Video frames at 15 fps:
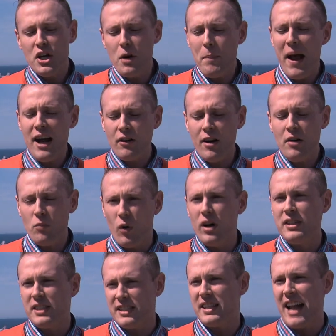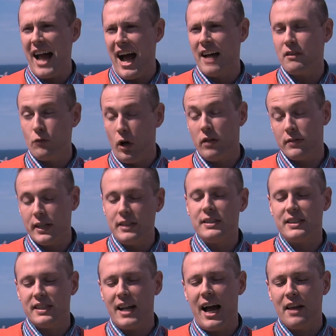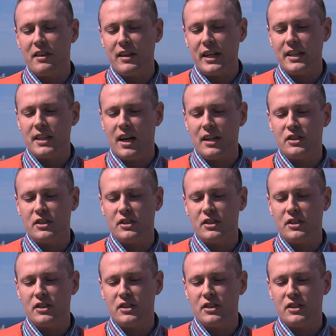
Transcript: your background is as an athlete,